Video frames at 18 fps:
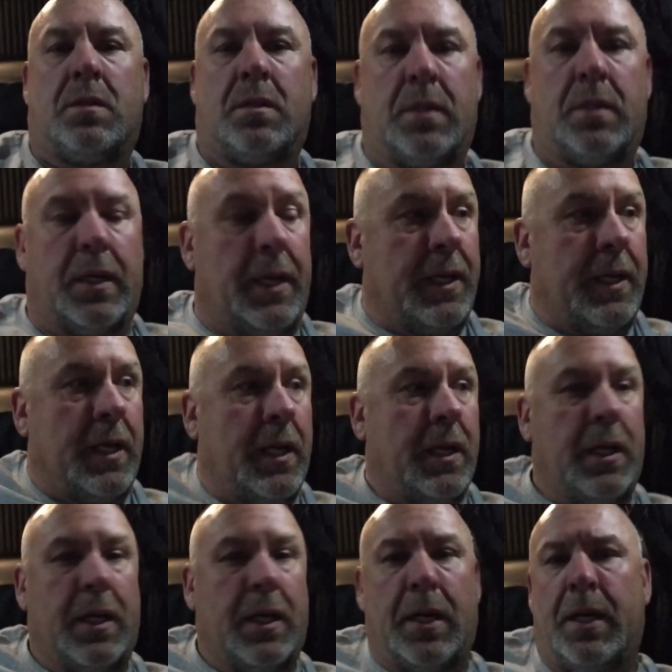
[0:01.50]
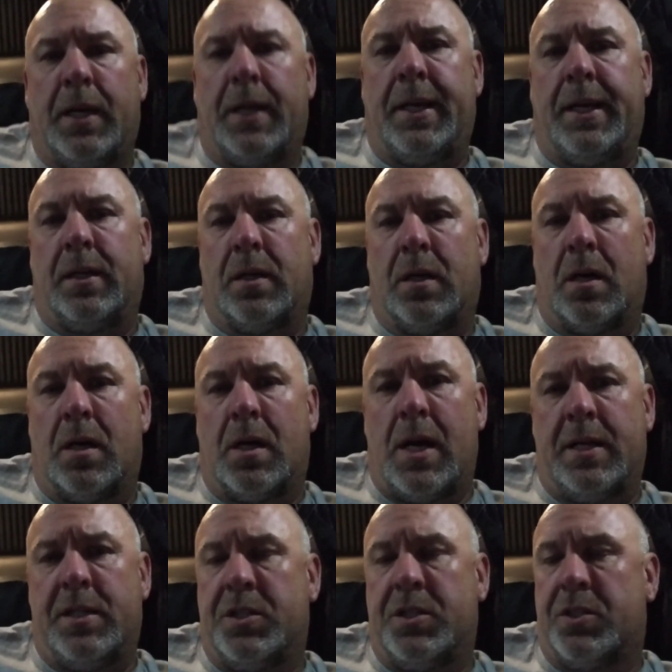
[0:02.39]
Hey, hey, hey.
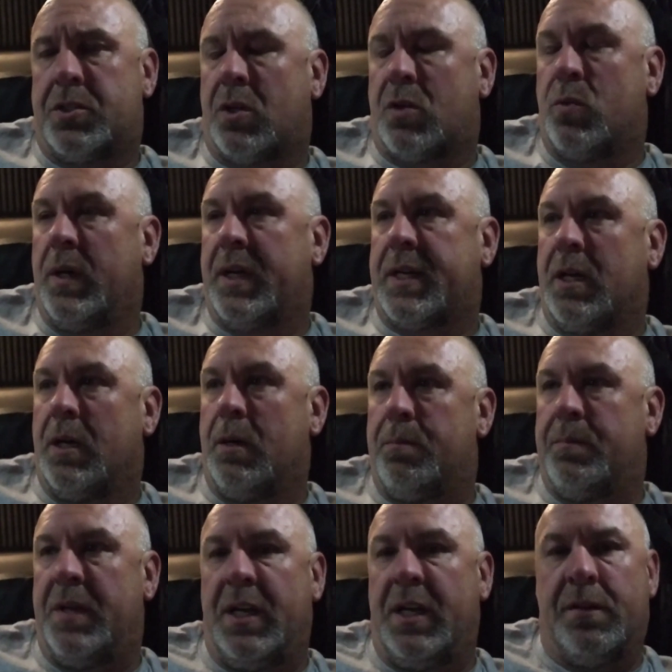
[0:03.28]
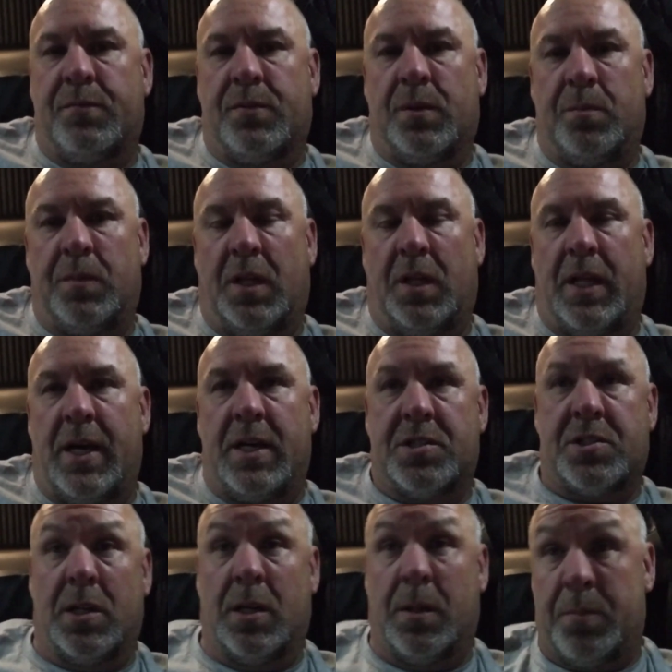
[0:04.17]
All right, just a quick update from the
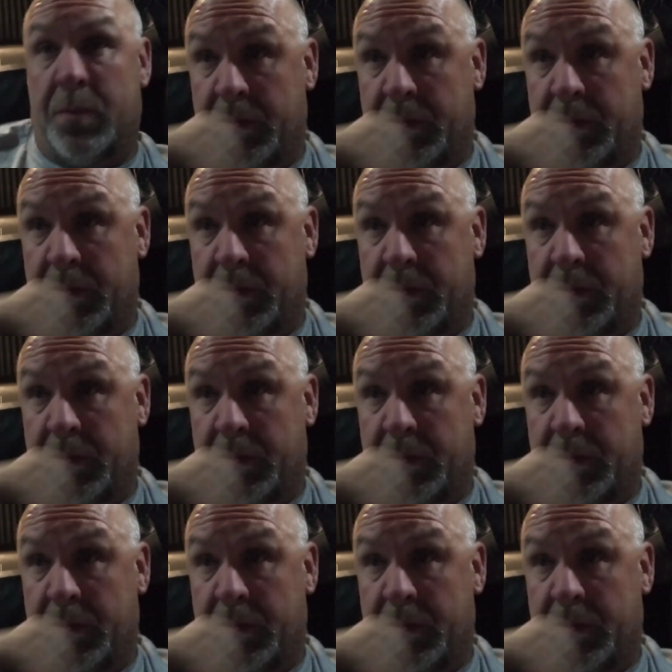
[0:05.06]
last couple